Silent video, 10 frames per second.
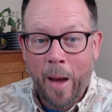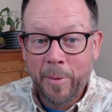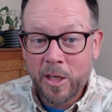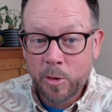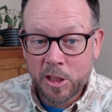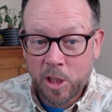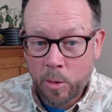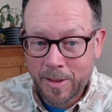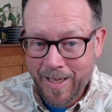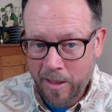I'm gonna do a show
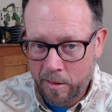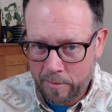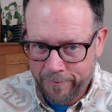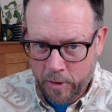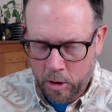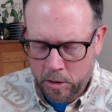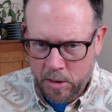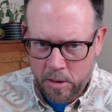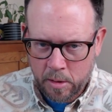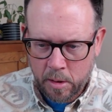and tell
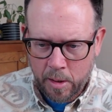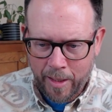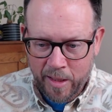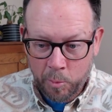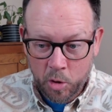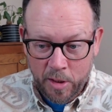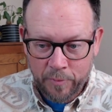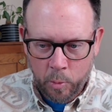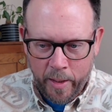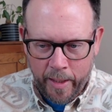first, and then we'll give
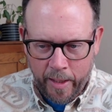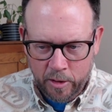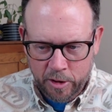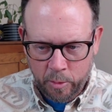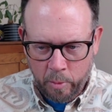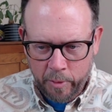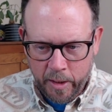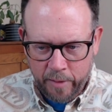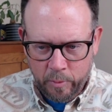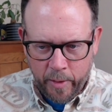away. I'll show you what we're
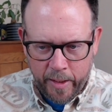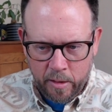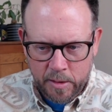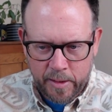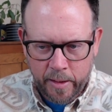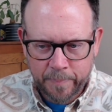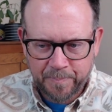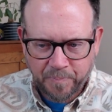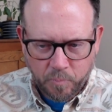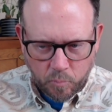gonna give away in a second.
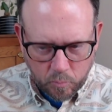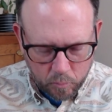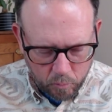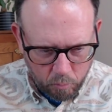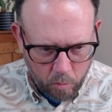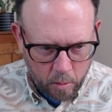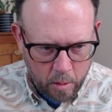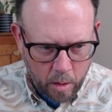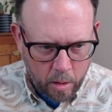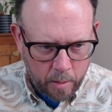
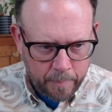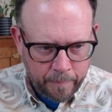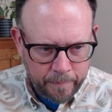Um,